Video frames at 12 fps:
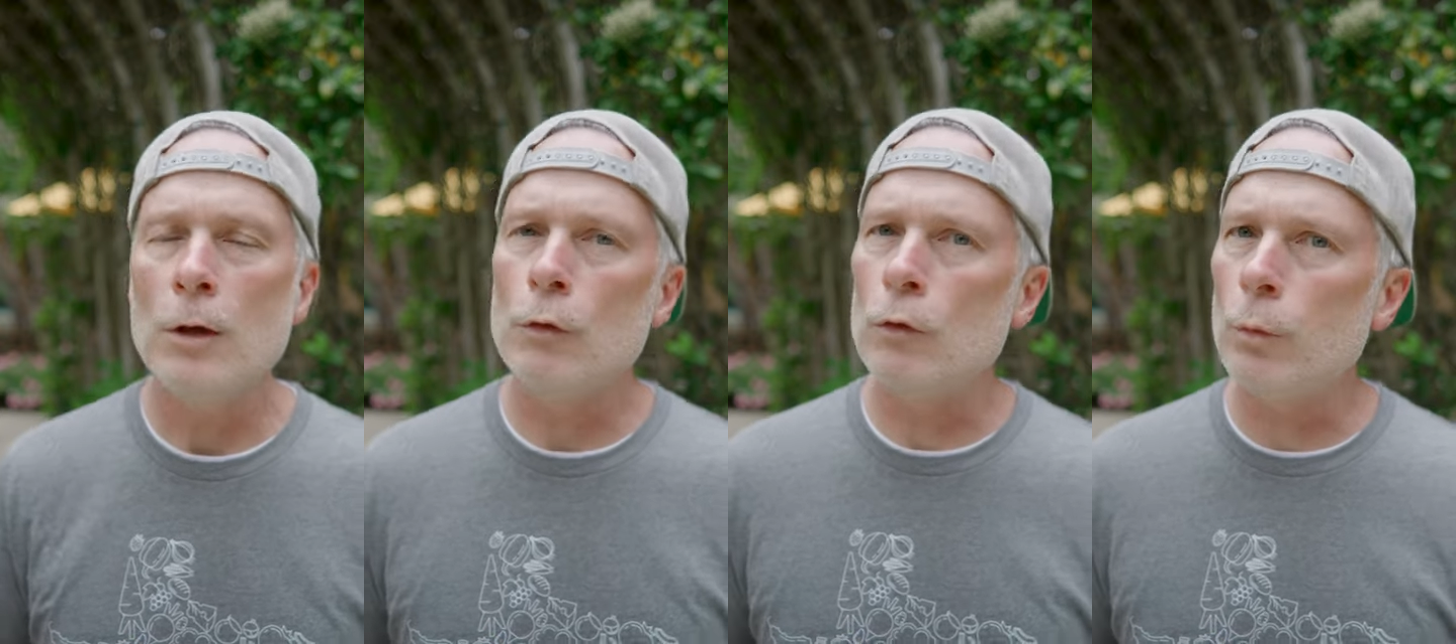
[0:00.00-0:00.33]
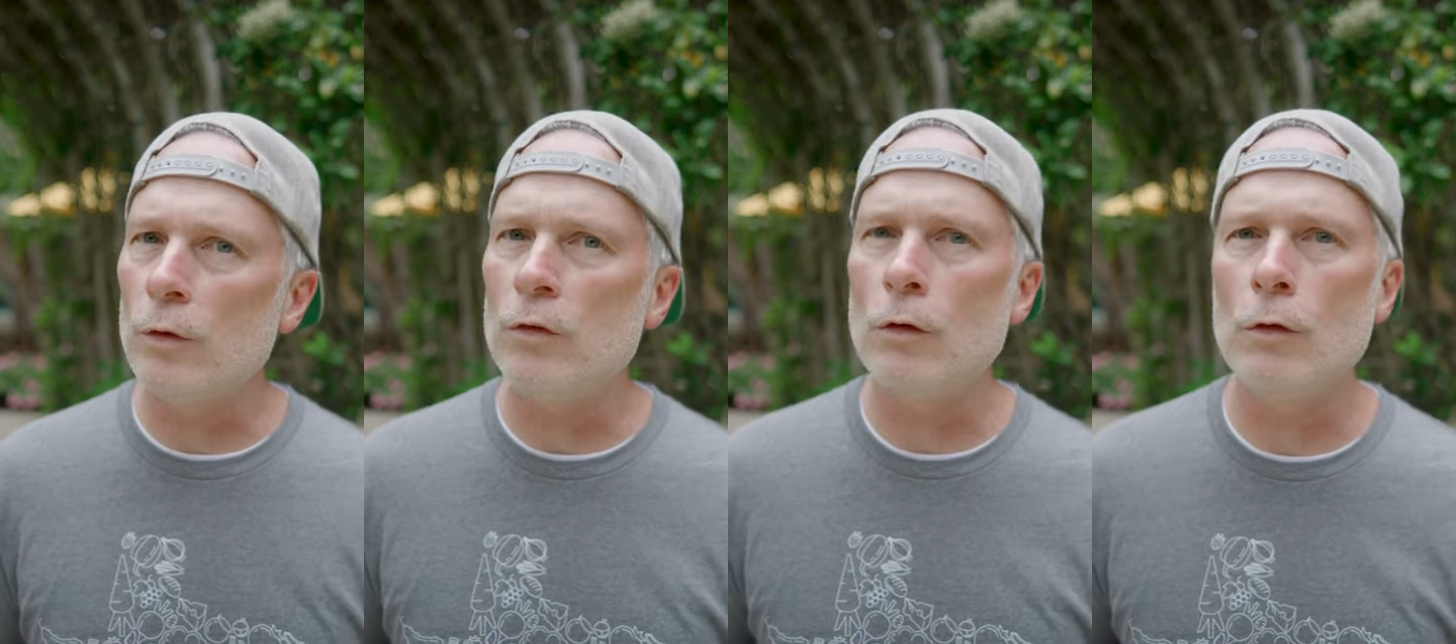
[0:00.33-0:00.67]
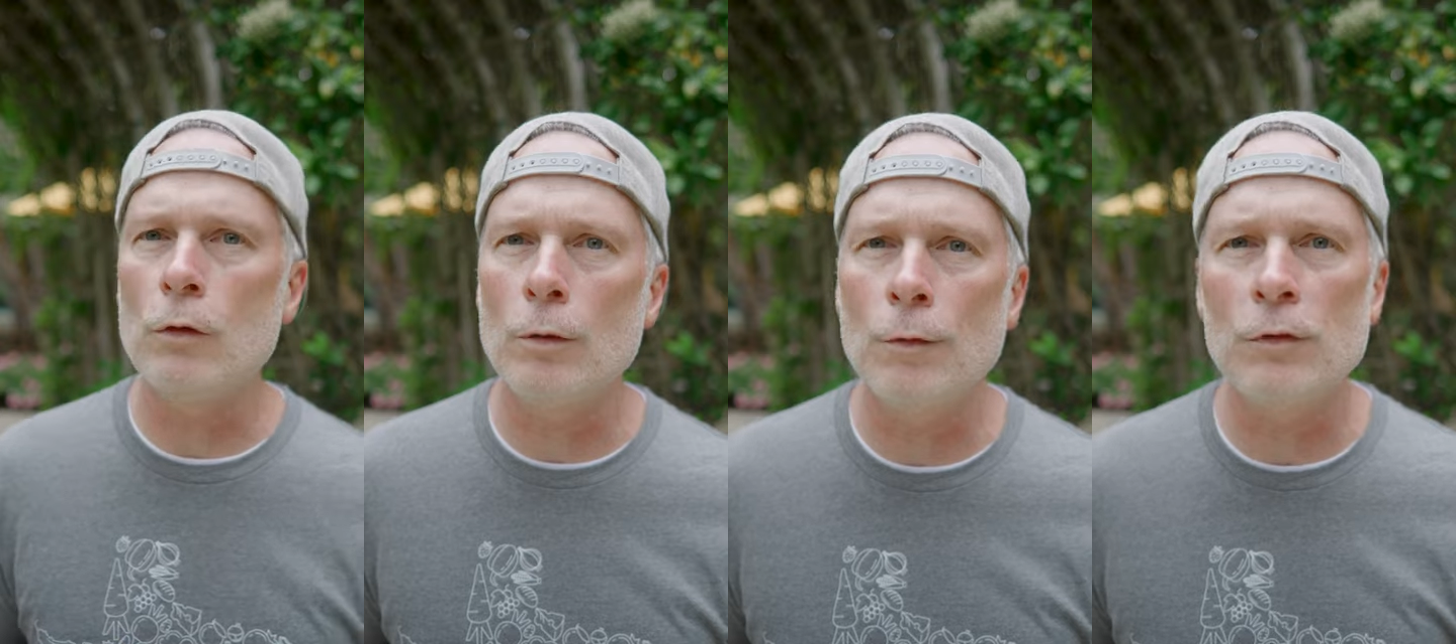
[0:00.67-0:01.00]
Switch
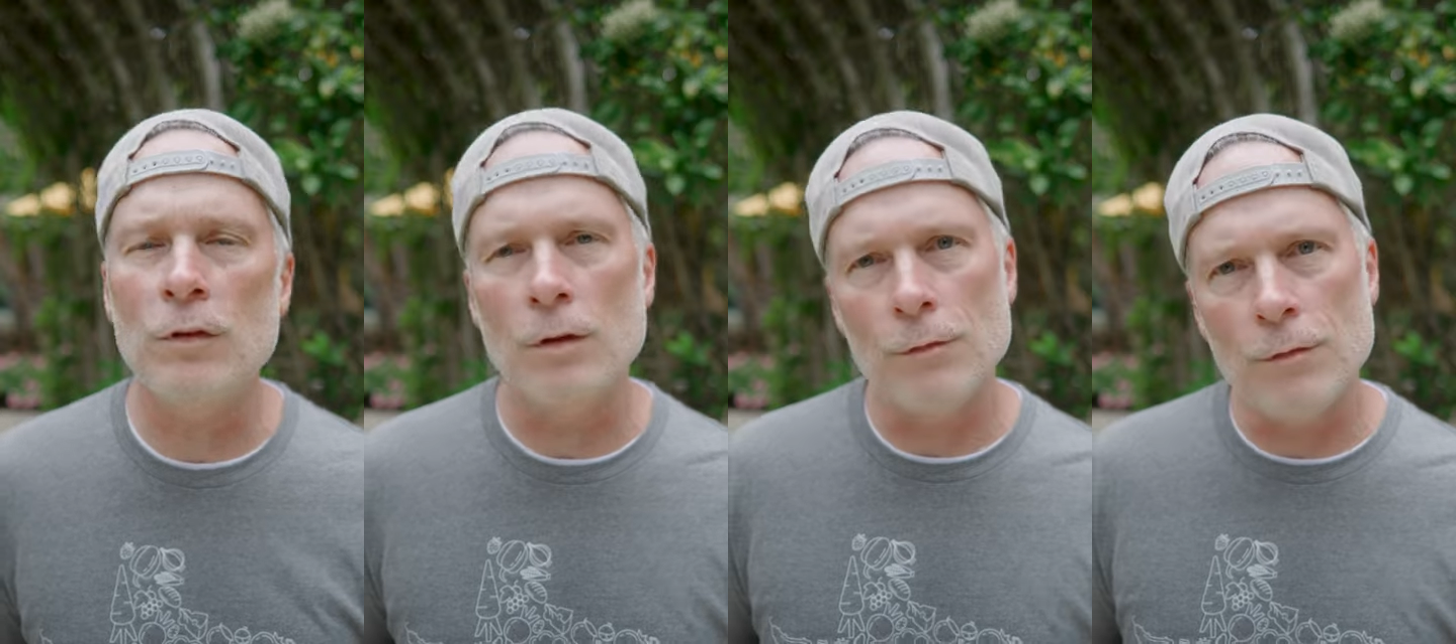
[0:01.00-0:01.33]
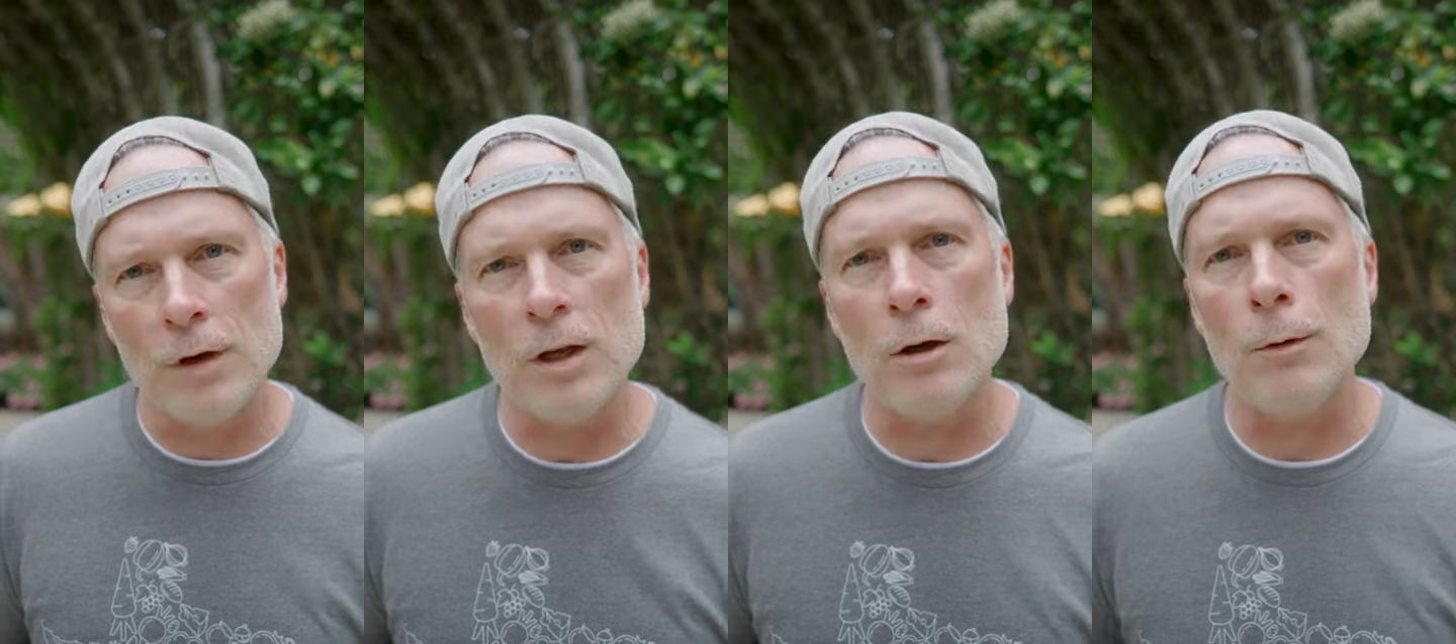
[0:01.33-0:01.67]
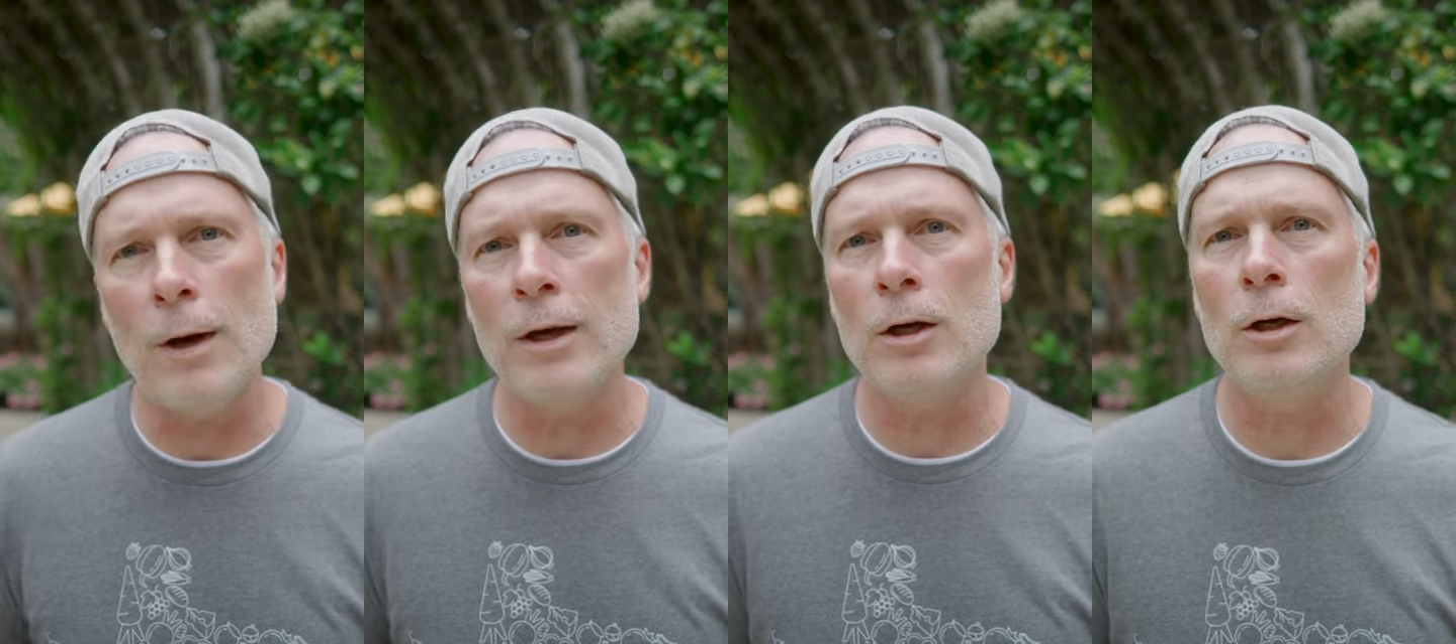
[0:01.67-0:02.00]
those over to the video
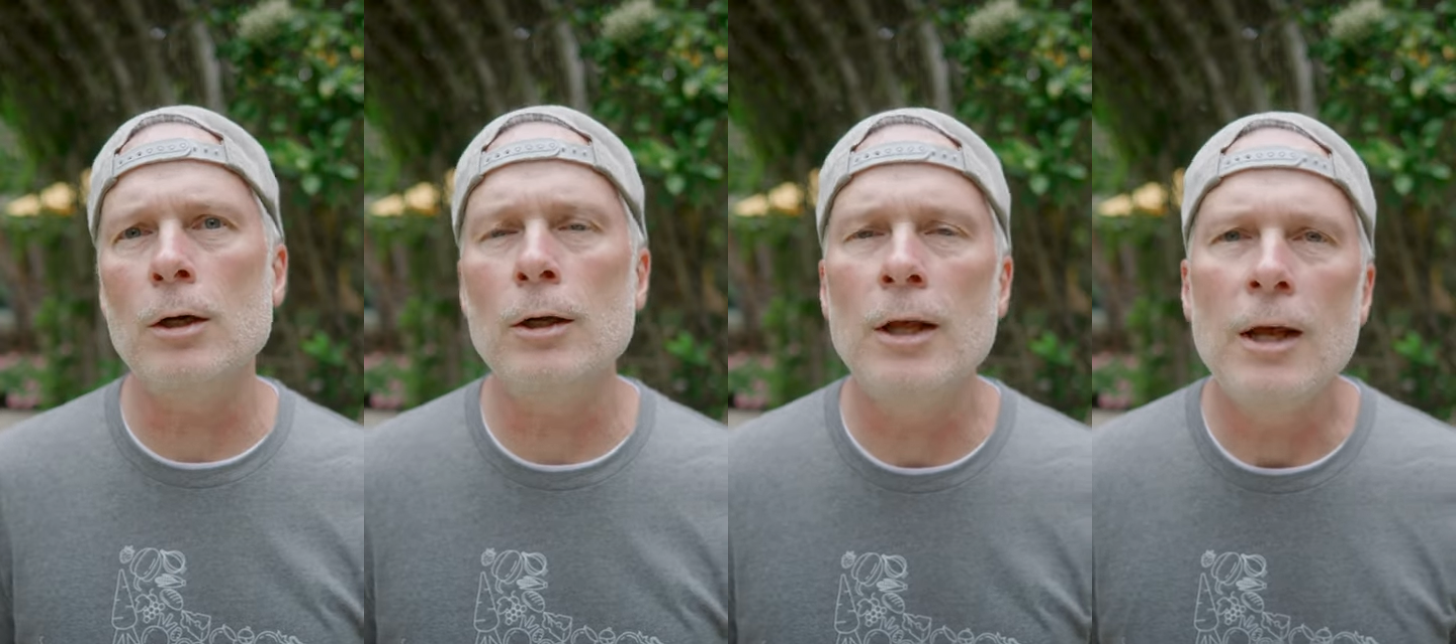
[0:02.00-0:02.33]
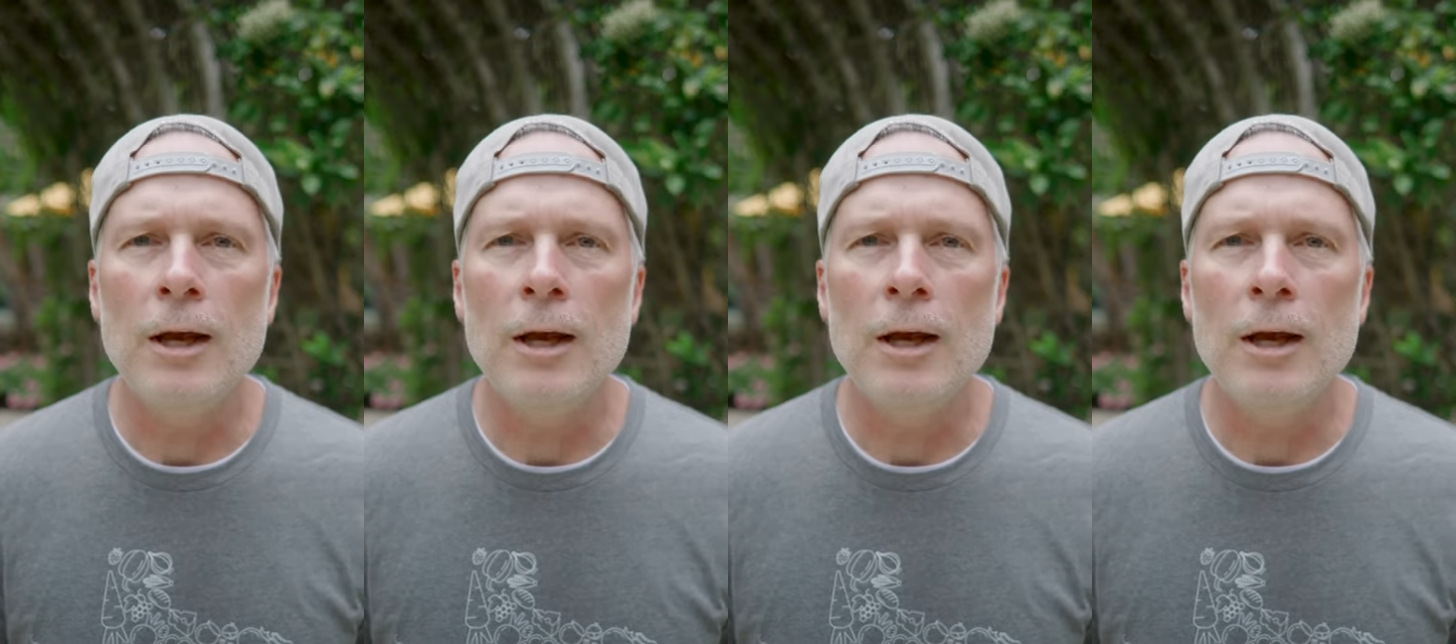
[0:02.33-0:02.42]
icon,